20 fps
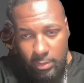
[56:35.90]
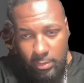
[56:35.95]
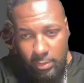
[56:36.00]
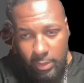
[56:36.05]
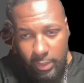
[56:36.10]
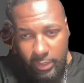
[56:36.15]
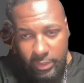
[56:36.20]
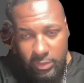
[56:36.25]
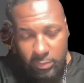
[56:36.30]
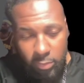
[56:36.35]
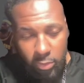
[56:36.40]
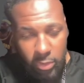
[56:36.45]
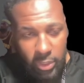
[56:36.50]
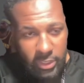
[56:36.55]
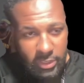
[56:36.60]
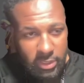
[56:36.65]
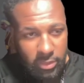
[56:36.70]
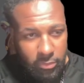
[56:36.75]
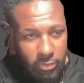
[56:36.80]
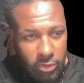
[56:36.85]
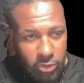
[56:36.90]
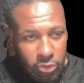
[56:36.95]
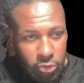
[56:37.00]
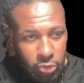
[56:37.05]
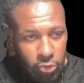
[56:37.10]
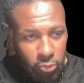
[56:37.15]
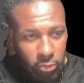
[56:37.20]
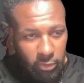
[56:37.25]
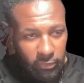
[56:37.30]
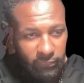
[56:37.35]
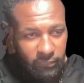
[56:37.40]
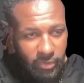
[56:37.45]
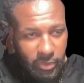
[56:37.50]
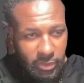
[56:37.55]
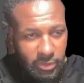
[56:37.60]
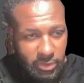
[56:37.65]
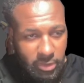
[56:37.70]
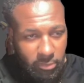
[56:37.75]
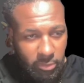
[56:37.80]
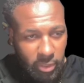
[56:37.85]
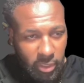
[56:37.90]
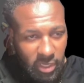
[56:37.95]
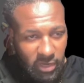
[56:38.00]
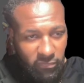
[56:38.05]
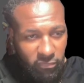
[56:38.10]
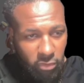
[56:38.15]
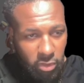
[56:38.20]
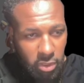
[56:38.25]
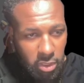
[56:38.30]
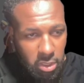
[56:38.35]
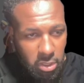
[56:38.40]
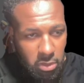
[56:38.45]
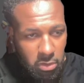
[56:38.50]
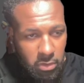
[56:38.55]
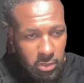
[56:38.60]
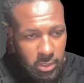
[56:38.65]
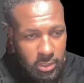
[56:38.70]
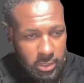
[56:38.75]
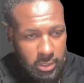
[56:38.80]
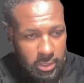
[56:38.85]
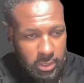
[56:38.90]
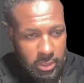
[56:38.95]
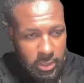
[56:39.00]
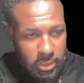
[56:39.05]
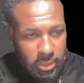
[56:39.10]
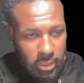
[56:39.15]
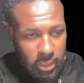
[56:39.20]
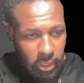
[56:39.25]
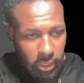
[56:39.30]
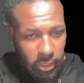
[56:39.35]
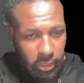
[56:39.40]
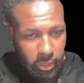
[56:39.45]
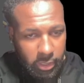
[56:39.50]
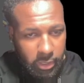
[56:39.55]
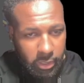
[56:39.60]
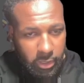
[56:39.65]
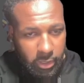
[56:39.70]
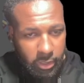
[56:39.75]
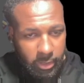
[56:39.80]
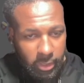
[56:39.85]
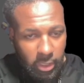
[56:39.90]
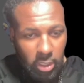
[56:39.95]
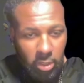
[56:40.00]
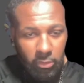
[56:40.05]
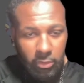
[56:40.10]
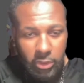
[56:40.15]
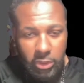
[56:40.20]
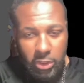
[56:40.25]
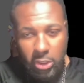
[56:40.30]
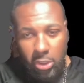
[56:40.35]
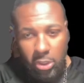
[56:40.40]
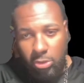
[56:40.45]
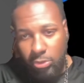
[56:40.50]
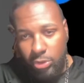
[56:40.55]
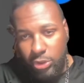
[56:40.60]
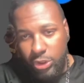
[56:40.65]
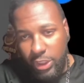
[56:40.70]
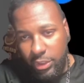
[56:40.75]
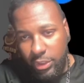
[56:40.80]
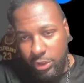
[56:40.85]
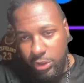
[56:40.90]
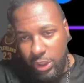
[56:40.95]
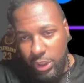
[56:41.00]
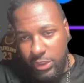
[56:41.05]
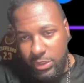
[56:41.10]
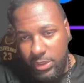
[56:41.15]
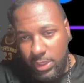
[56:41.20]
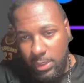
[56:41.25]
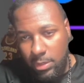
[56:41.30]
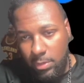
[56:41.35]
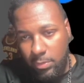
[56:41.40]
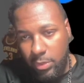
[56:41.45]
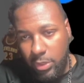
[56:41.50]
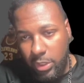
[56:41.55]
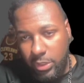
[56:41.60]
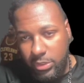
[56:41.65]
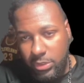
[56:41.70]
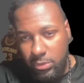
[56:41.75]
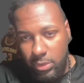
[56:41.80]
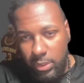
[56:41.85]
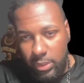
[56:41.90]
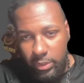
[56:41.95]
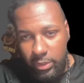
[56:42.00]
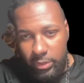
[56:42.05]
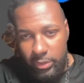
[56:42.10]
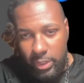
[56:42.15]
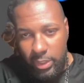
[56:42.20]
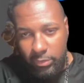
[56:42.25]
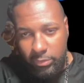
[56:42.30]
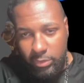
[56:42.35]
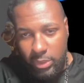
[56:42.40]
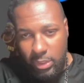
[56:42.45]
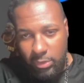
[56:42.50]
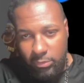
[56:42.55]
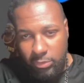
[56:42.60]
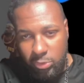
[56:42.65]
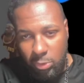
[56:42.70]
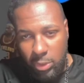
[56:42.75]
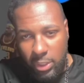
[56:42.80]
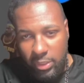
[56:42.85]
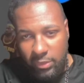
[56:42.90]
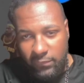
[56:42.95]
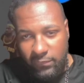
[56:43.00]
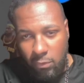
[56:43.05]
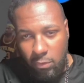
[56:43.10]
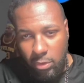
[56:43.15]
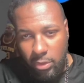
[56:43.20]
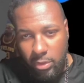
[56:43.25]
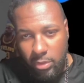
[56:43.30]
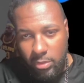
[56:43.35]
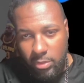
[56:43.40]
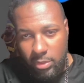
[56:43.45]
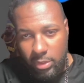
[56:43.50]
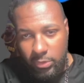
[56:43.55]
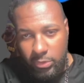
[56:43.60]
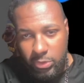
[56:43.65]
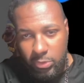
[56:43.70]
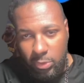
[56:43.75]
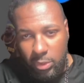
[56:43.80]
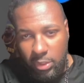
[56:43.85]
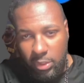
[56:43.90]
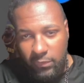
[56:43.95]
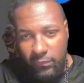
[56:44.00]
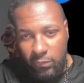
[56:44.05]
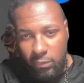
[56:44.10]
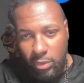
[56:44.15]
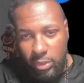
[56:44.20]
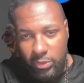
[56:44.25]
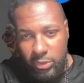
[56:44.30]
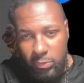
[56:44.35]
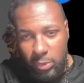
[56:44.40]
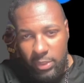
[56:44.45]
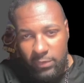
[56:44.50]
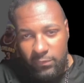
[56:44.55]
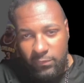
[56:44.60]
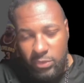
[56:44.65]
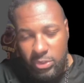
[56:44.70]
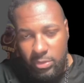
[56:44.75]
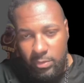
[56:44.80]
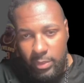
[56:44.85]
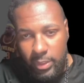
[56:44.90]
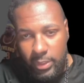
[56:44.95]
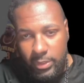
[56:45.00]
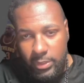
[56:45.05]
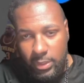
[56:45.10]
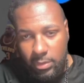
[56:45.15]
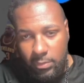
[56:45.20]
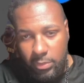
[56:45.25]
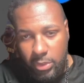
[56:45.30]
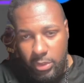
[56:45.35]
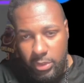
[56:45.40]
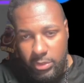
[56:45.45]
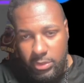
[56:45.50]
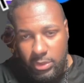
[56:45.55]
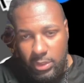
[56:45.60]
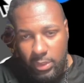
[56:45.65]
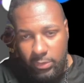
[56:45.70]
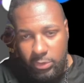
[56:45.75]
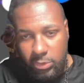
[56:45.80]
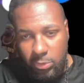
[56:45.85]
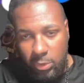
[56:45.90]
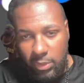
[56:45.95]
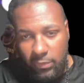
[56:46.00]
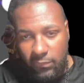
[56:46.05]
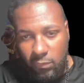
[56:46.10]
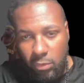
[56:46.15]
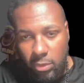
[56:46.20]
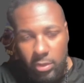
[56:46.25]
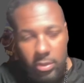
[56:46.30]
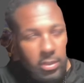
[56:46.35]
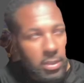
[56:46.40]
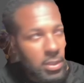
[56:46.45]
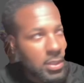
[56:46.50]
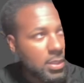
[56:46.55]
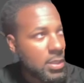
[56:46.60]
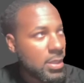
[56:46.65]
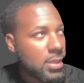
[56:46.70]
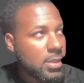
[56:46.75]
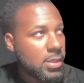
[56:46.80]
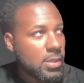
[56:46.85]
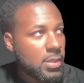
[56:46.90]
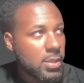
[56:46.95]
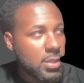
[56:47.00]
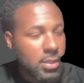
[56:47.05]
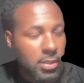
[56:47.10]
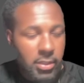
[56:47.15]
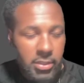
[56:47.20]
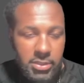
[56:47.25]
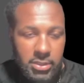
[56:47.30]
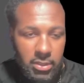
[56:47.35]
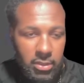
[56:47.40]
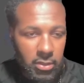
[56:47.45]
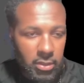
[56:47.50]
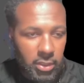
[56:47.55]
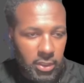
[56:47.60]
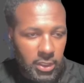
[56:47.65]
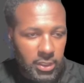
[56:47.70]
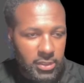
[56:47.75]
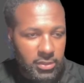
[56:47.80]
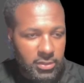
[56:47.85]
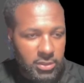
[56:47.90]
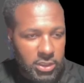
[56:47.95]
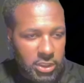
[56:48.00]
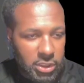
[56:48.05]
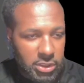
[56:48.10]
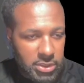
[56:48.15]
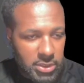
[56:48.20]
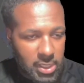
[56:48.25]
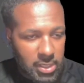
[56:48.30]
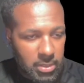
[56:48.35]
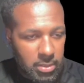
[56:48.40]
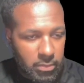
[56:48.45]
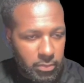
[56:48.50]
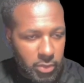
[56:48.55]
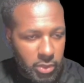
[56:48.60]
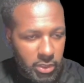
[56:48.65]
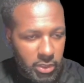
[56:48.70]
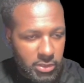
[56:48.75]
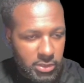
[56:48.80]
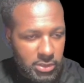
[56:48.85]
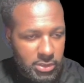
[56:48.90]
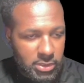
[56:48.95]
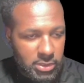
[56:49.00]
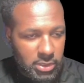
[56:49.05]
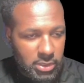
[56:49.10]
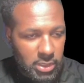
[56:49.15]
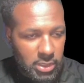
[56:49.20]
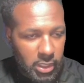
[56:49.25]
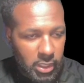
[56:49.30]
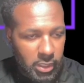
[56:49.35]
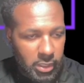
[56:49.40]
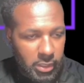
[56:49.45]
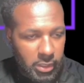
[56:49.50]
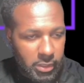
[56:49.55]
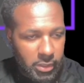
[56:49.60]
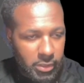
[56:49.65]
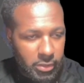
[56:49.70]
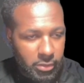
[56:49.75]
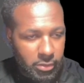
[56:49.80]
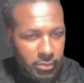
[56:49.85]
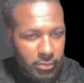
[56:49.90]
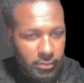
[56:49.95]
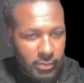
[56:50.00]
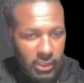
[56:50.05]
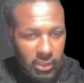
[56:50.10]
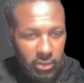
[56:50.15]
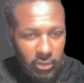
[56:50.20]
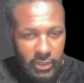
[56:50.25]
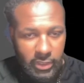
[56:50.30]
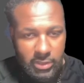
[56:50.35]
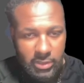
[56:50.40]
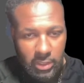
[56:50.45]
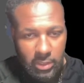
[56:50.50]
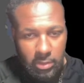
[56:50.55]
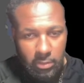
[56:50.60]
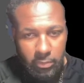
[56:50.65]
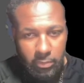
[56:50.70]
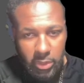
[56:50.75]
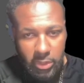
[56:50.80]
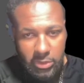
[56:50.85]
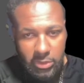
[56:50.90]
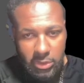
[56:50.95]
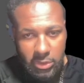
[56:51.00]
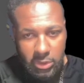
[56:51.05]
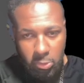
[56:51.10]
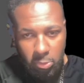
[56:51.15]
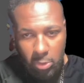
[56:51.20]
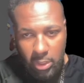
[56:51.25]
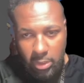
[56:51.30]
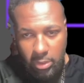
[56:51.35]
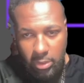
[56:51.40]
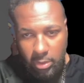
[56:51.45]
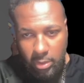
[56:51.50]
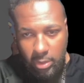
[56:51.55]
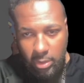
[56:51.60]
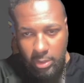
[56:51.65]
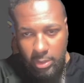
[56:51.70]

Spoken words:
Not surprised how many Detroit picks that we have right now. There we go. Jay's taking the Bucks. Okay, I was waiting for it. I was waiting for somebody to take the Bucks. I was waiting for it. So there you go. Jay's taking the Bucks. Eli taking the Bucks as well.